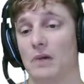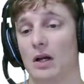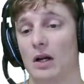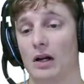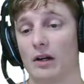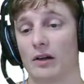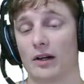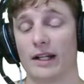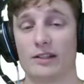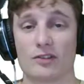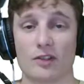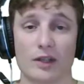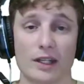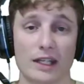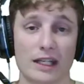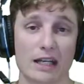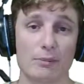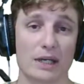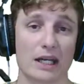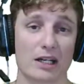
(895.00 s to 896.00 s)
Alright, so they
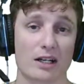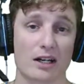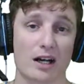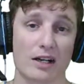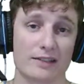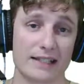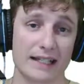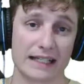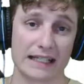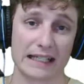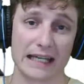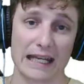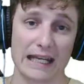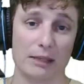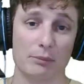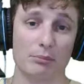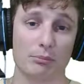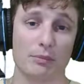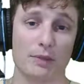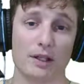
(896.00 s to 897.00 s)
gave me a contact
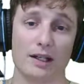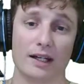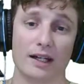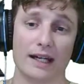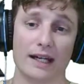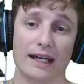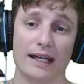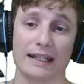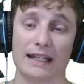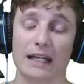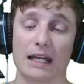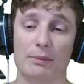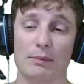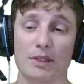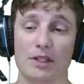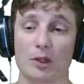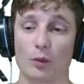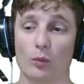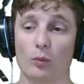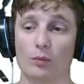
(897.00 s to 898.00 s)
name and they gave me
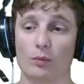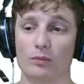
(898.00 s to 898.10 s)
their